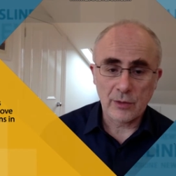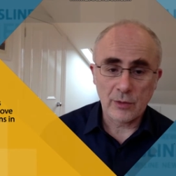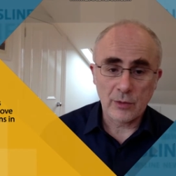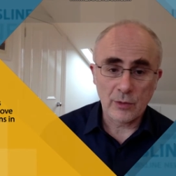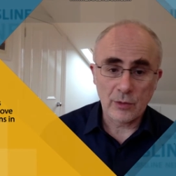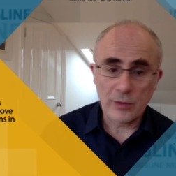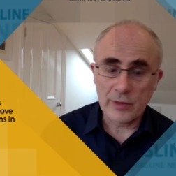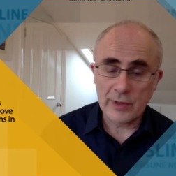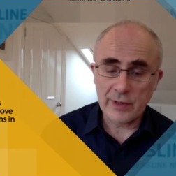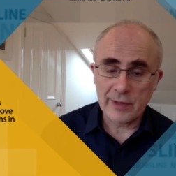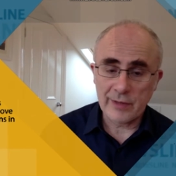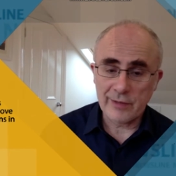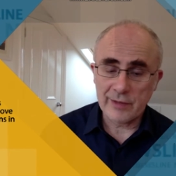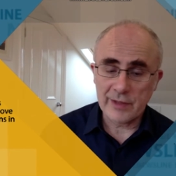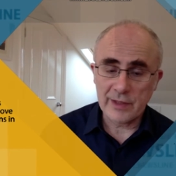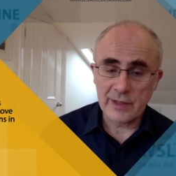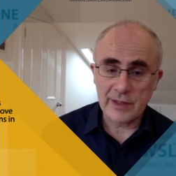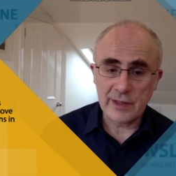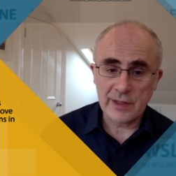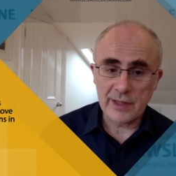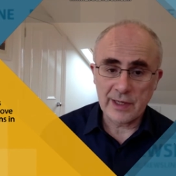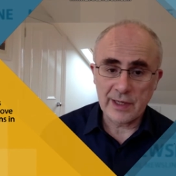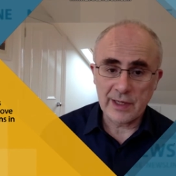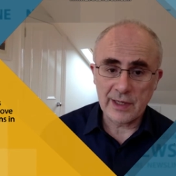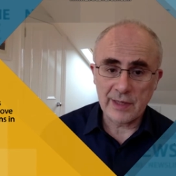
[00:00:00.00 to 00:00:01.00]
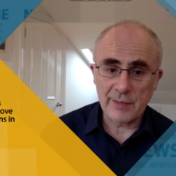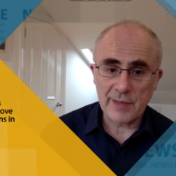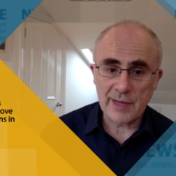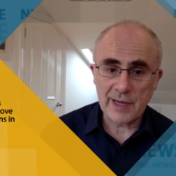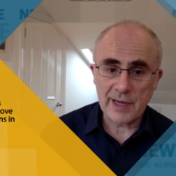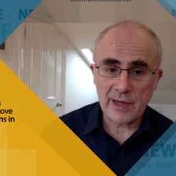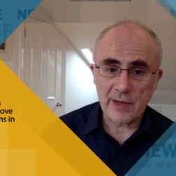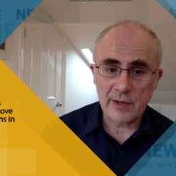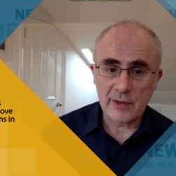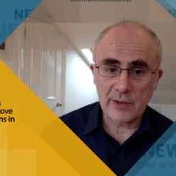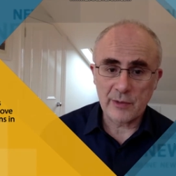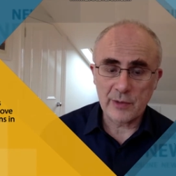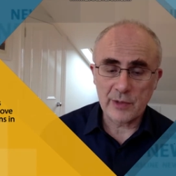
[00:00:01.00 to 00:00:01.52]
or indeed any
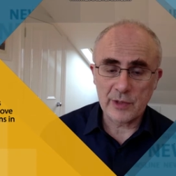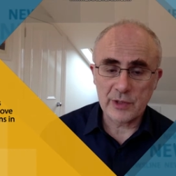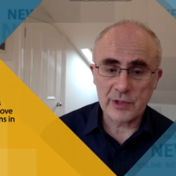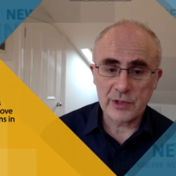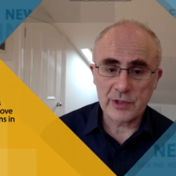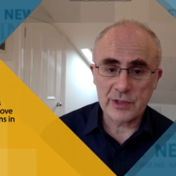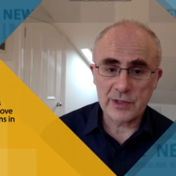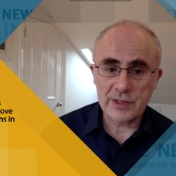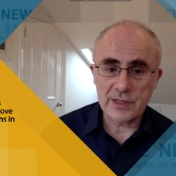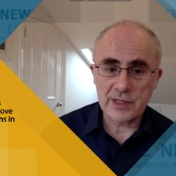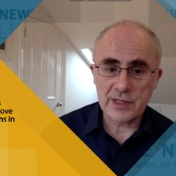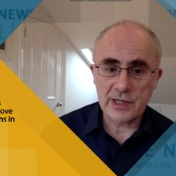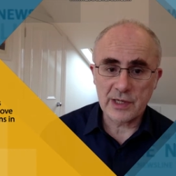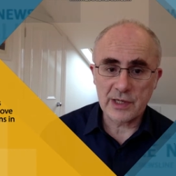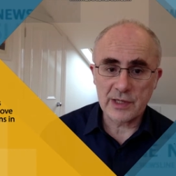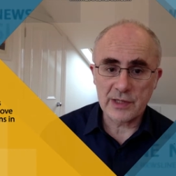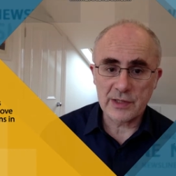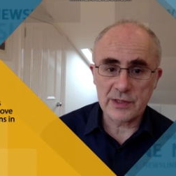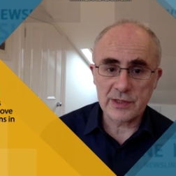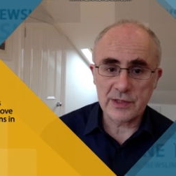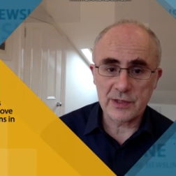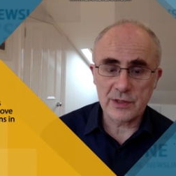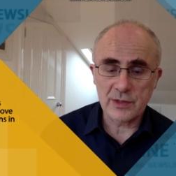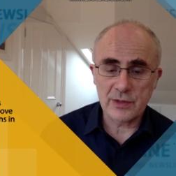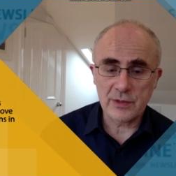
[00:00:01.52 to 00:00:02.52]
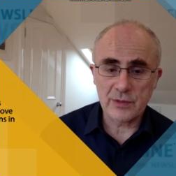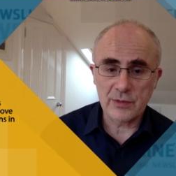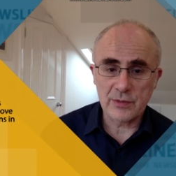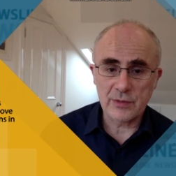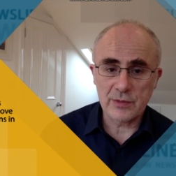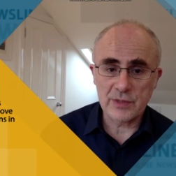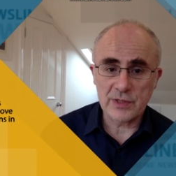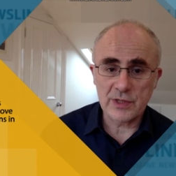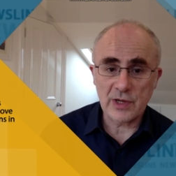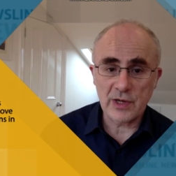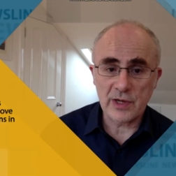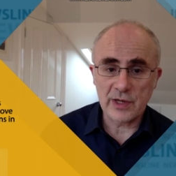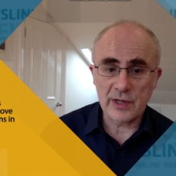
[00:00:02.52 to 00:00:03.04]
power which decides
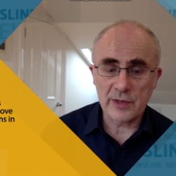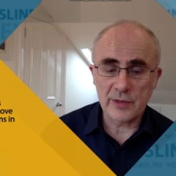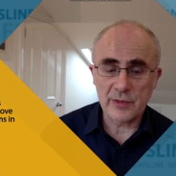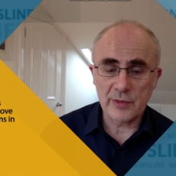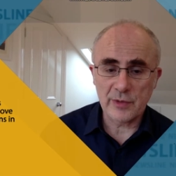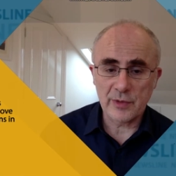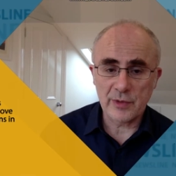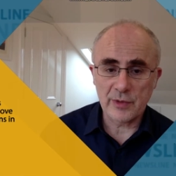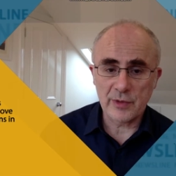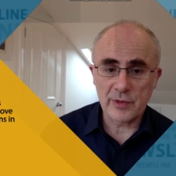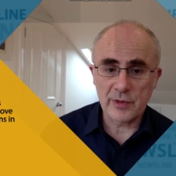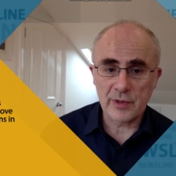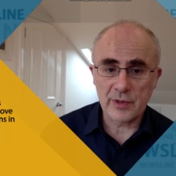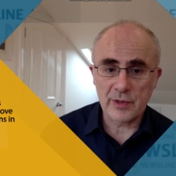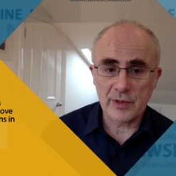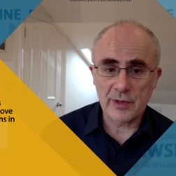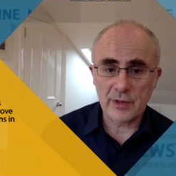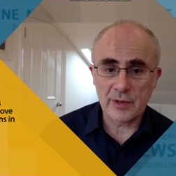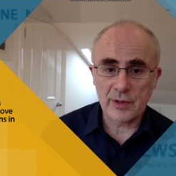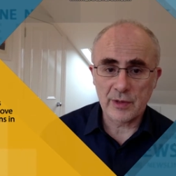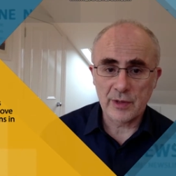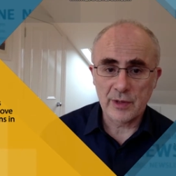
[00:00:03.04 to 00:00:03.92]
to side with uh,